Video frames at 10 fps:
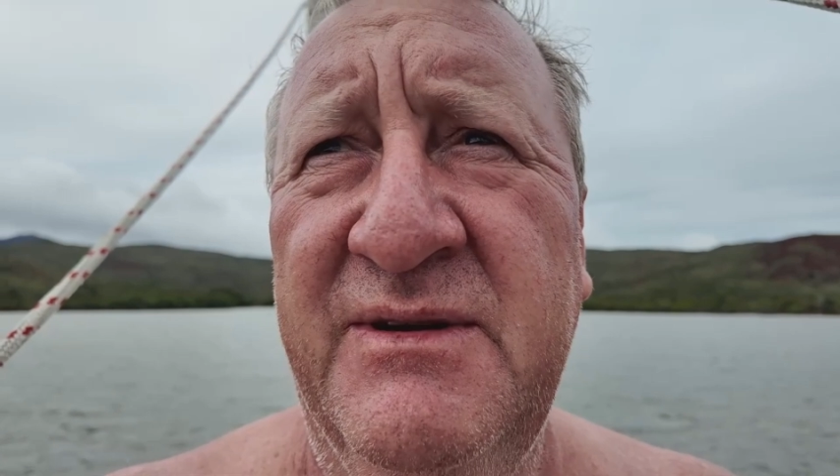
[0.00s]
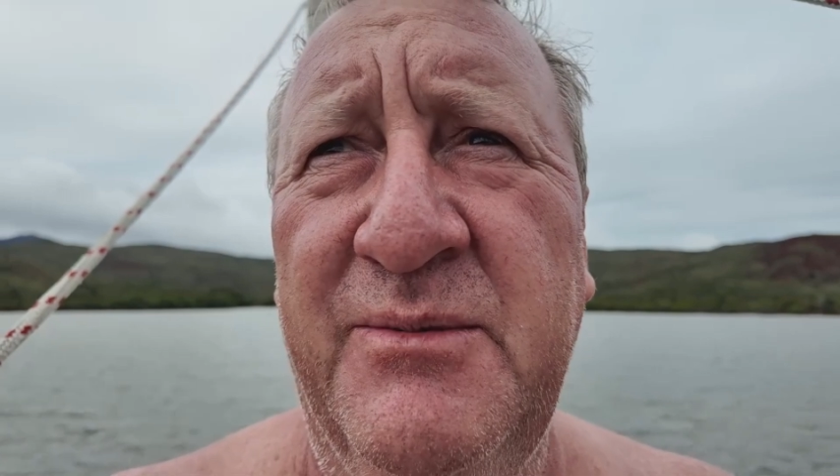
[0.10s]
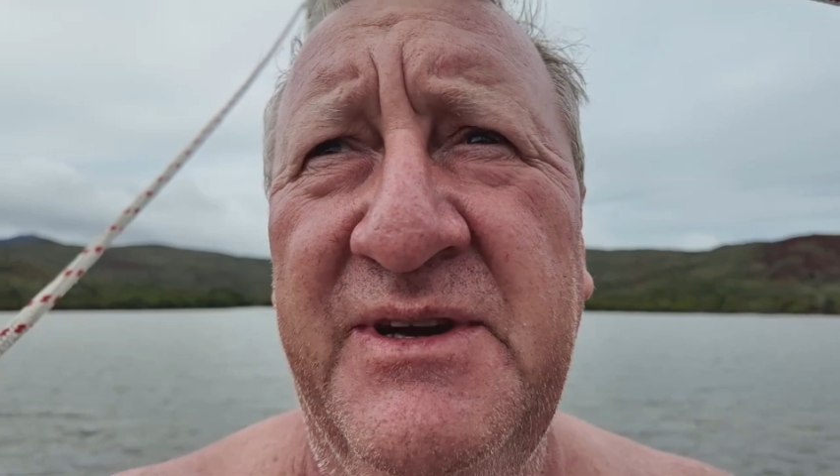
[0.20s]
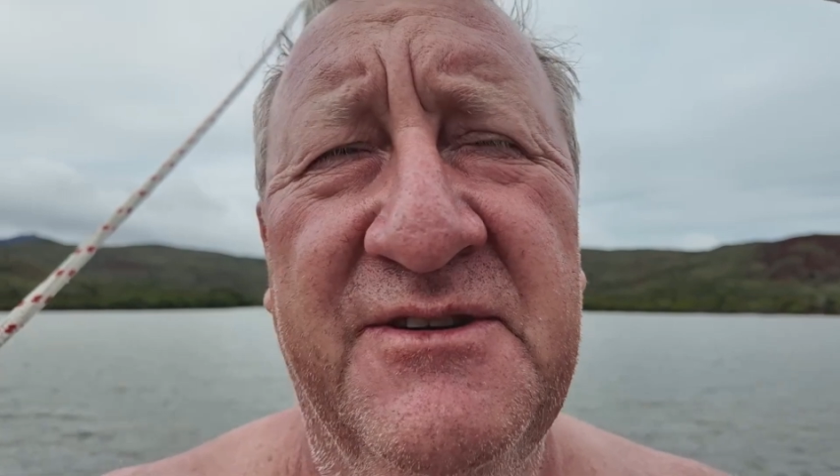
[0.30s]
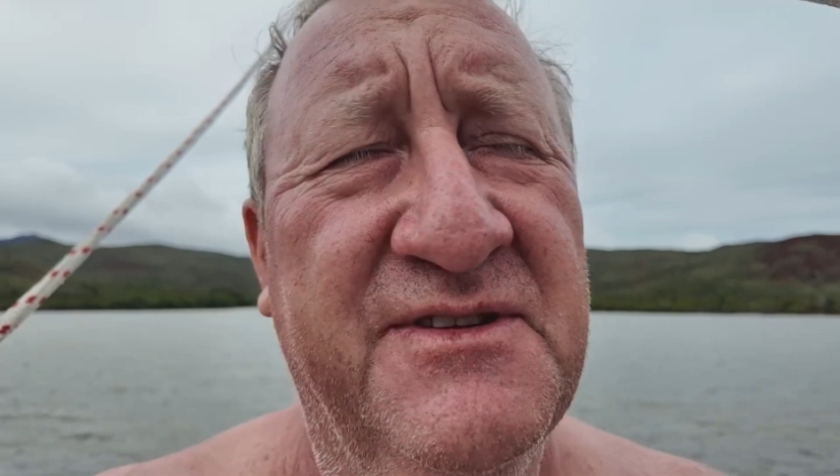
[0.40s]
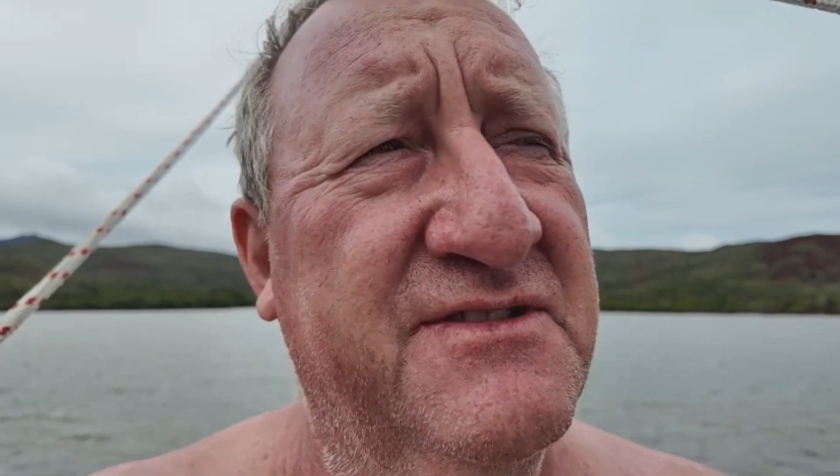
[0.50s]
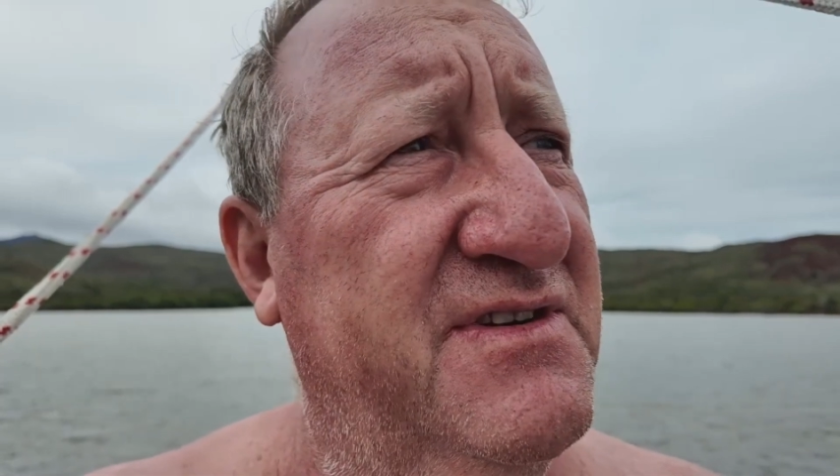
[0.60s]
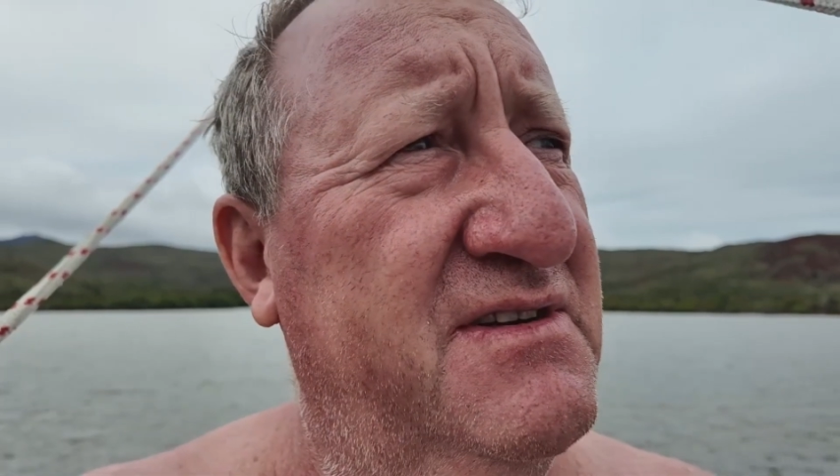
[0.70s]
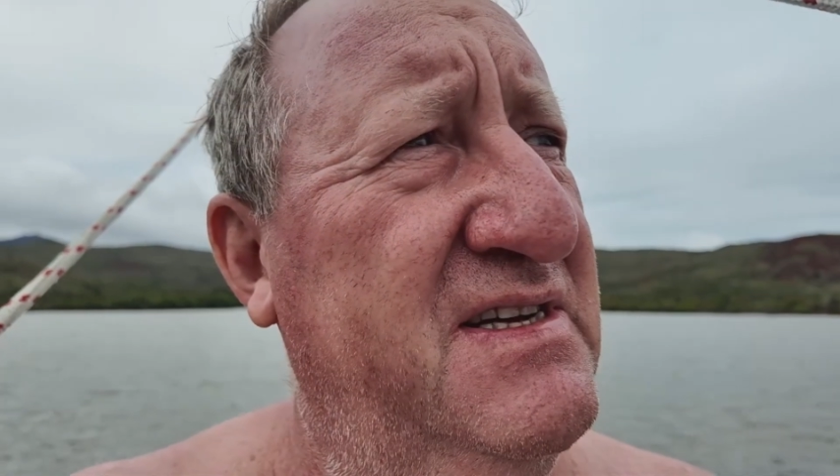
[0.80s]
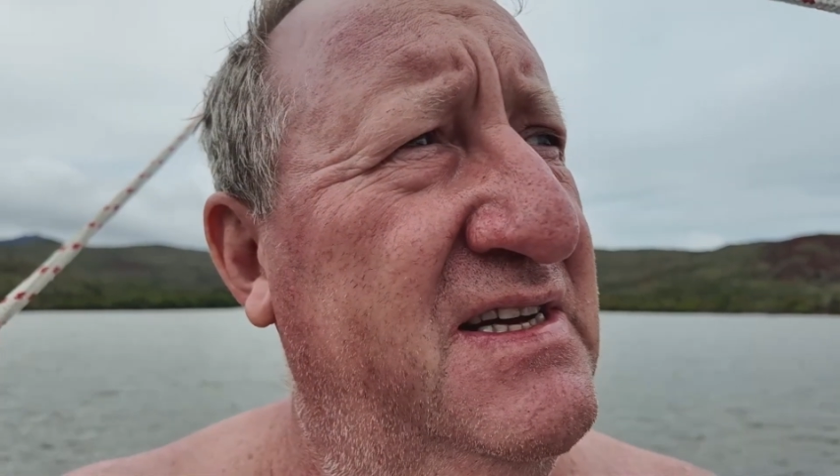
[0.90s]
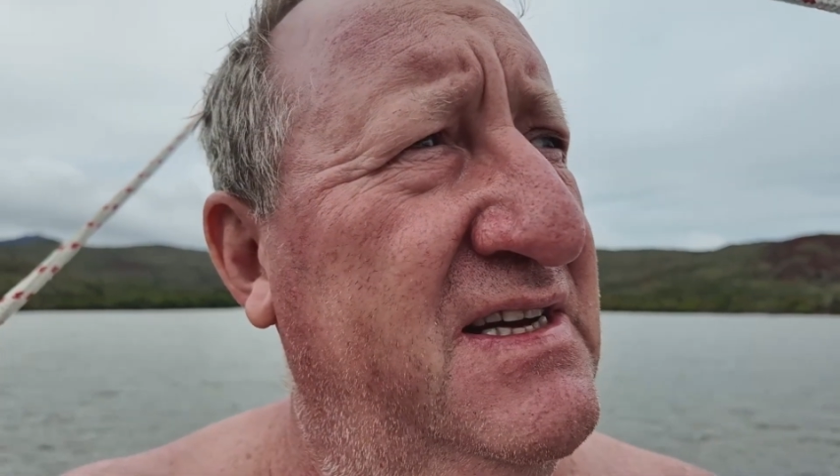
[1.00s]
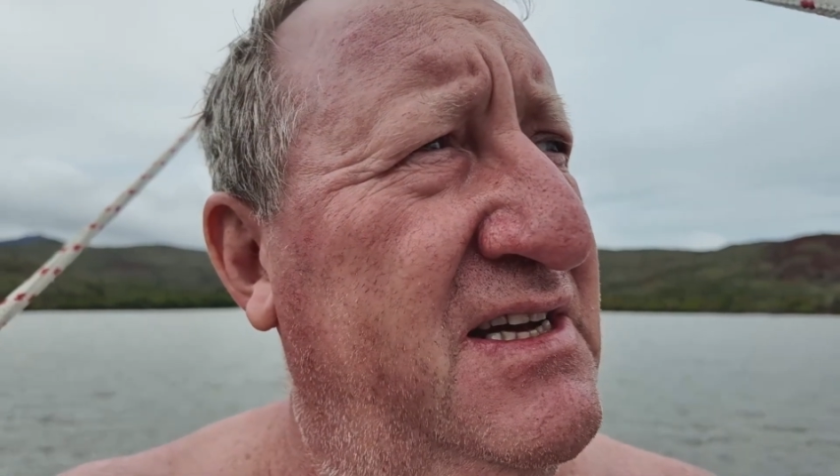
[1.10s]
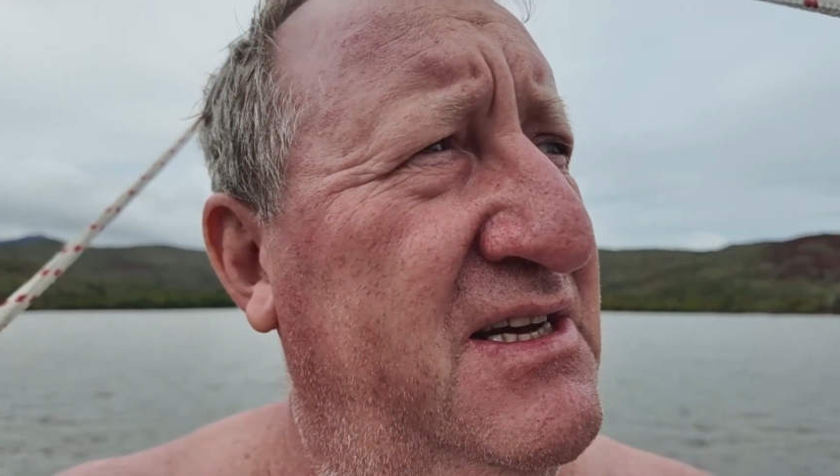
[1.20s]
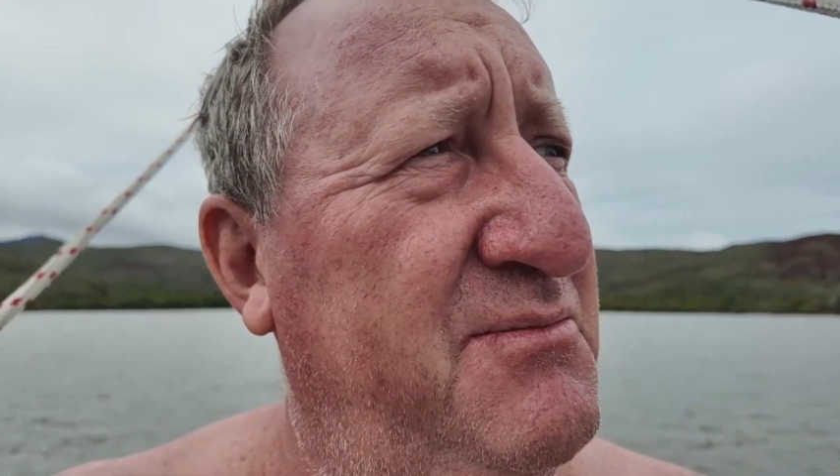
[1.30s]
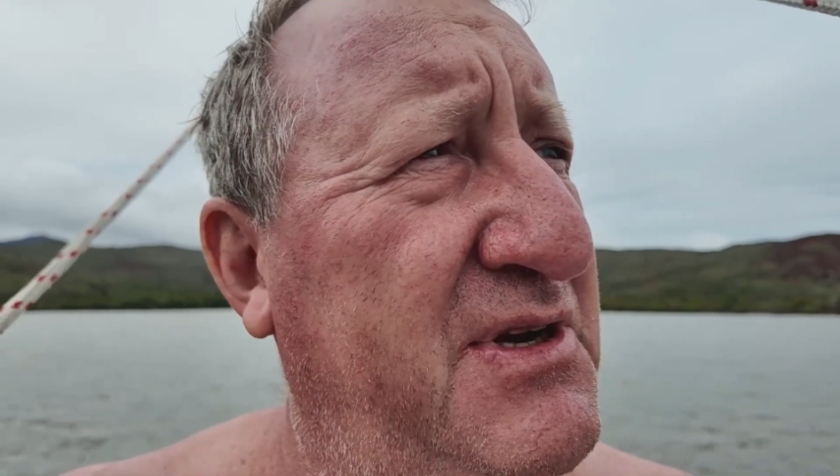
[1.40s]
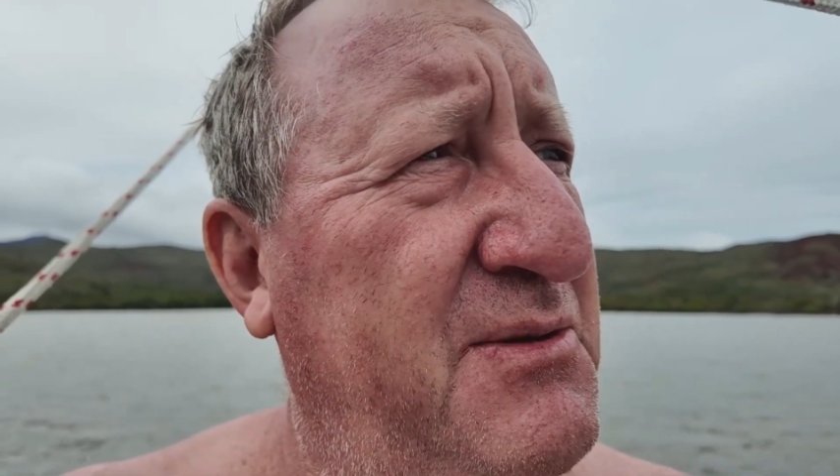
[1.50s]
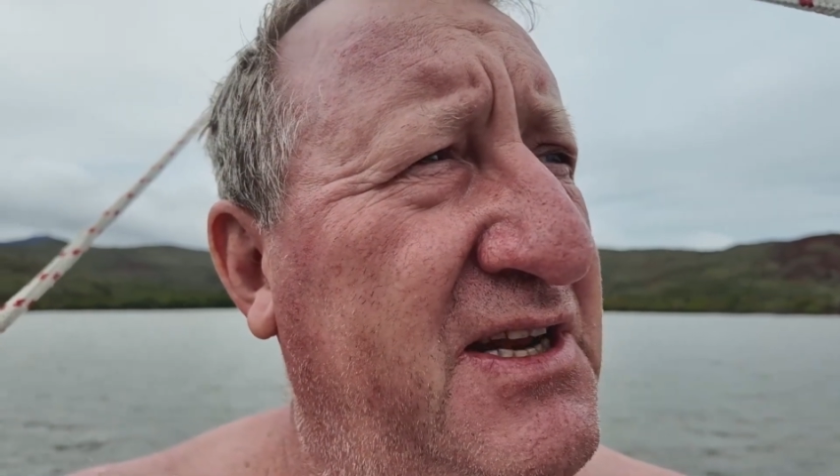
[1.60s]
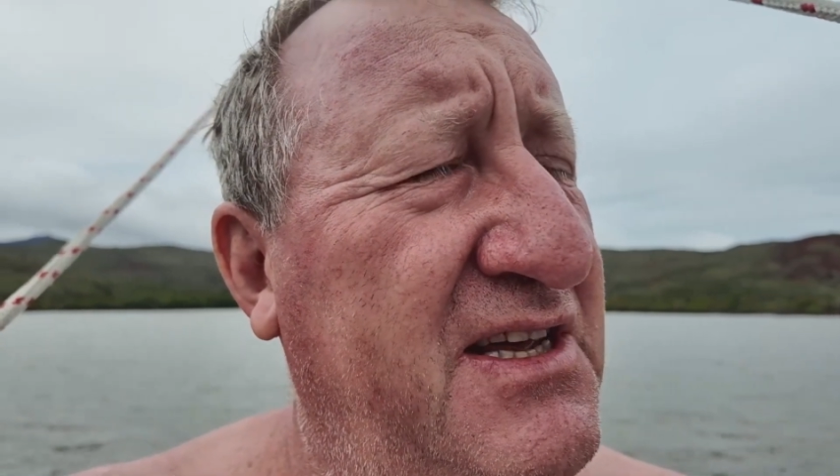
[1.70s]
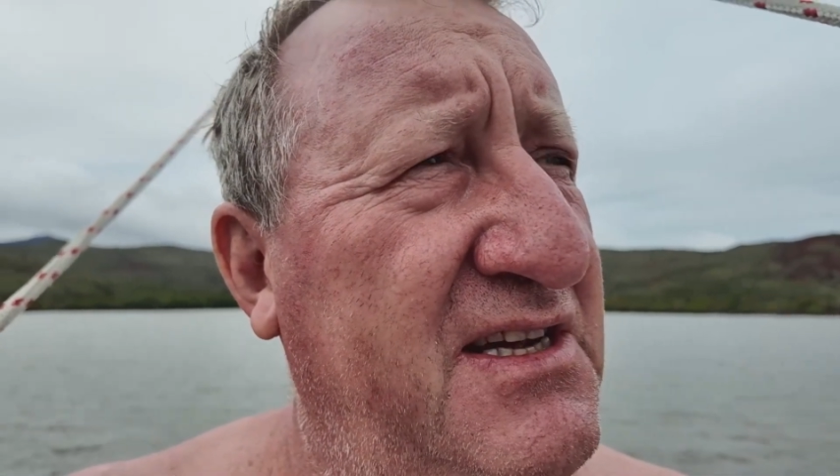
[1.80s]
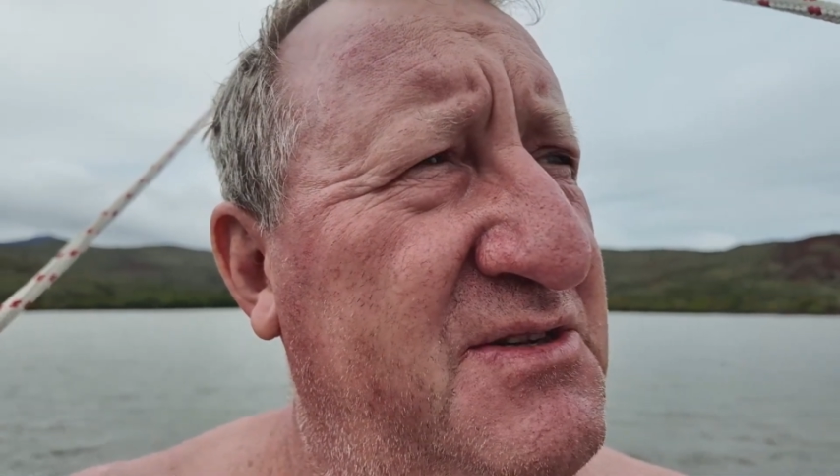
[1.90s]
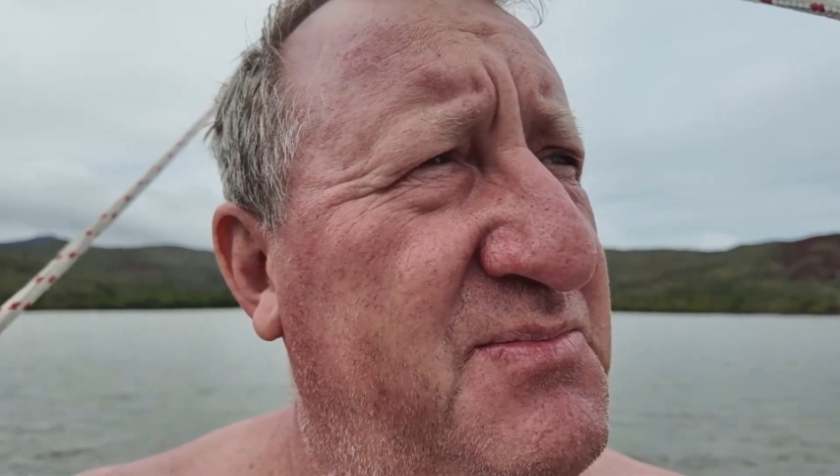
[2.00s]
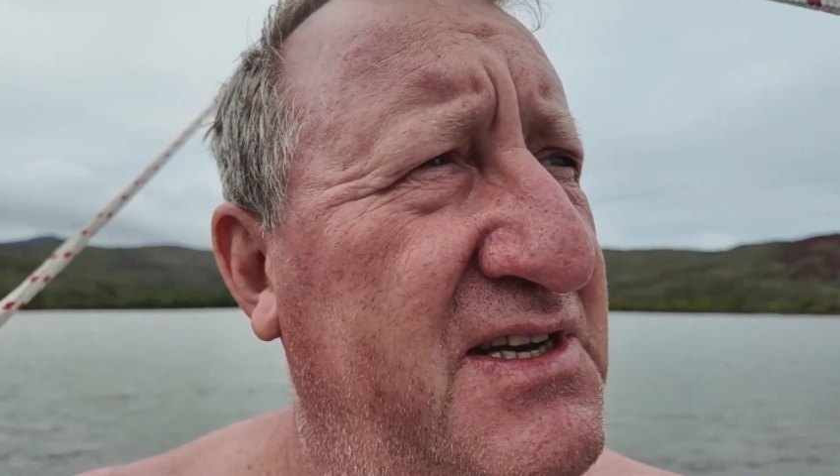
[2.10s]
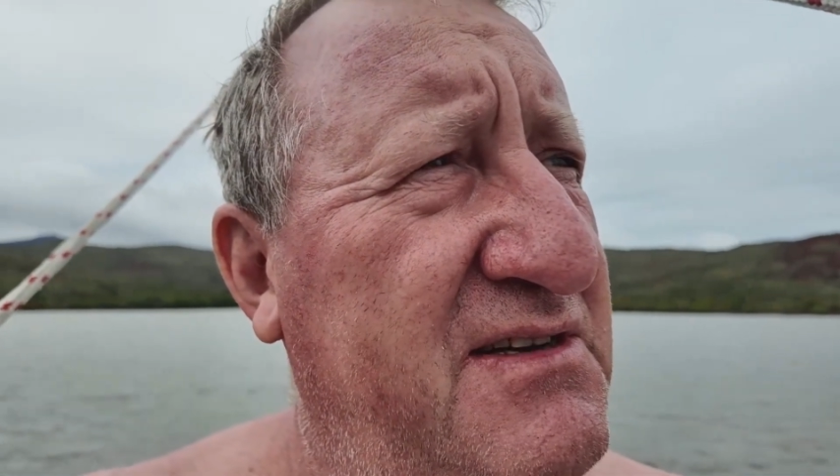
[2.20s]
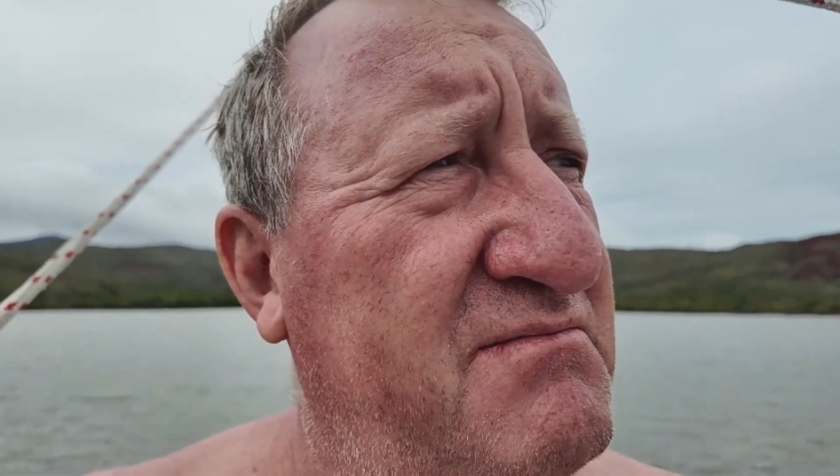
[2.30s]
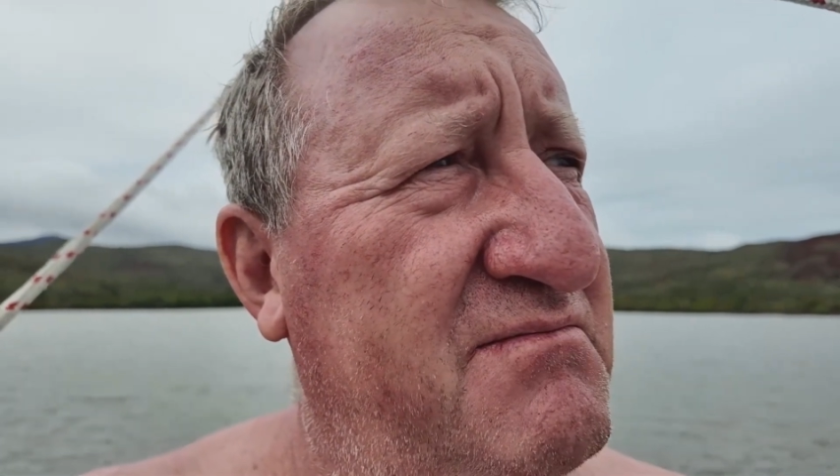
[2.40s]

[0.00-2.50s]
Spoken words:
People have been doing this for many years, but